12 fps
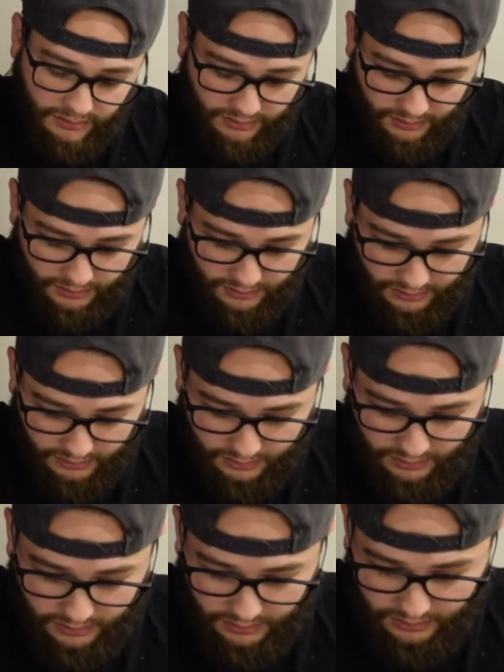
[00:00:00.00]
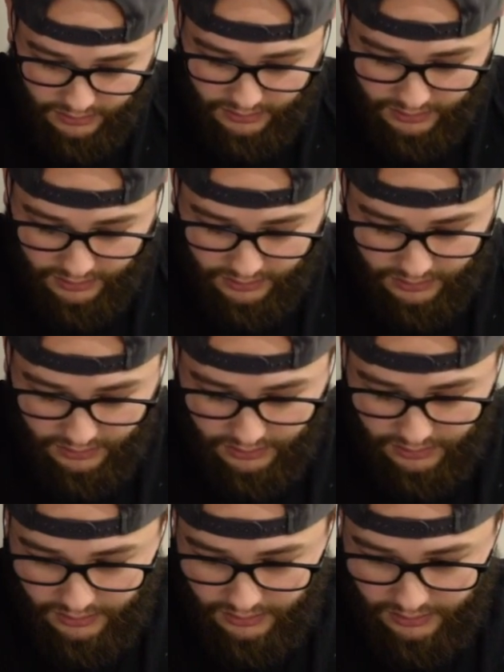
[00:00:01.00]

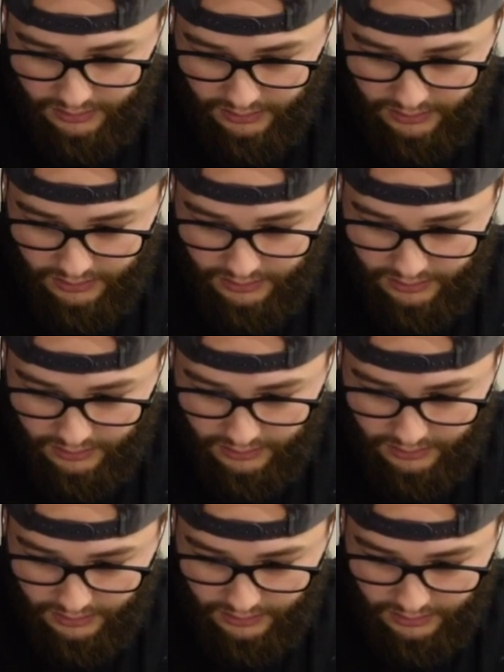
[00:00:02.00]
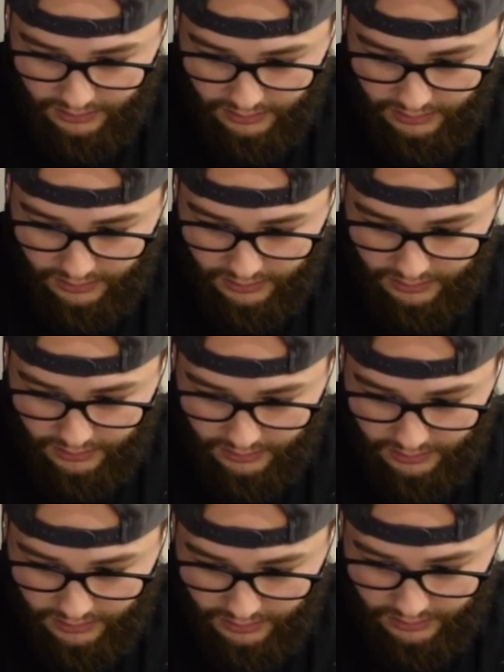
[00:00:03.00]

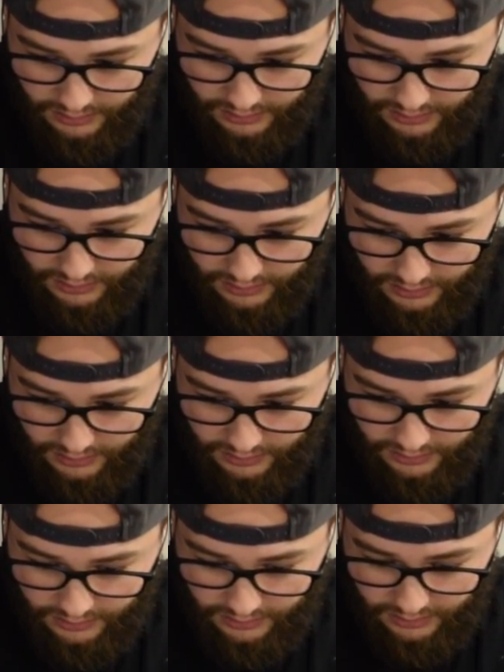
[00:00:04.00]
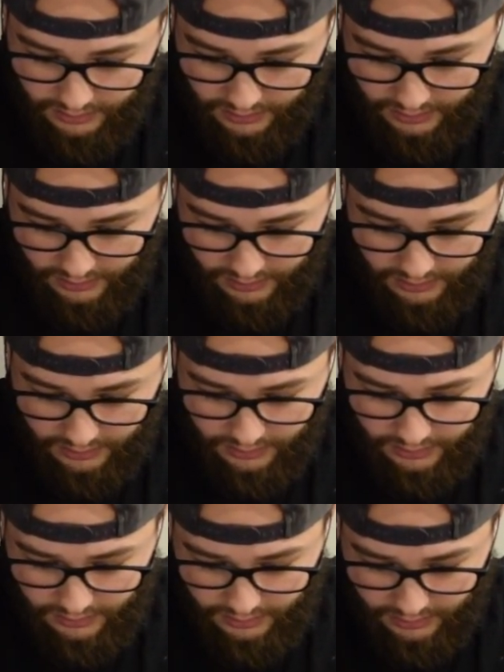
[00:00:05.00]

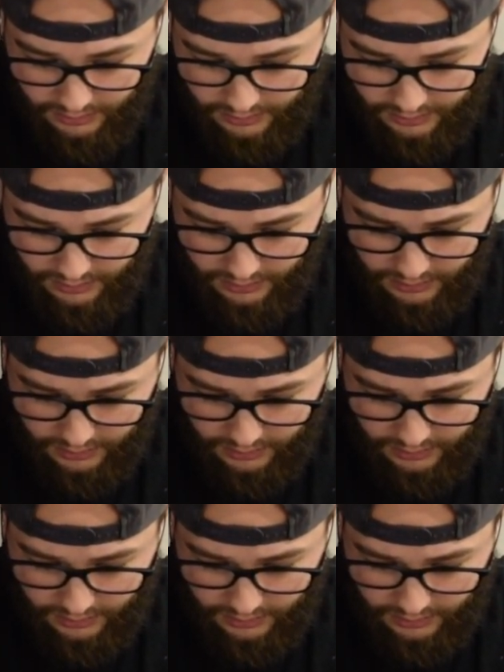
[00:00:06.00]
(silent)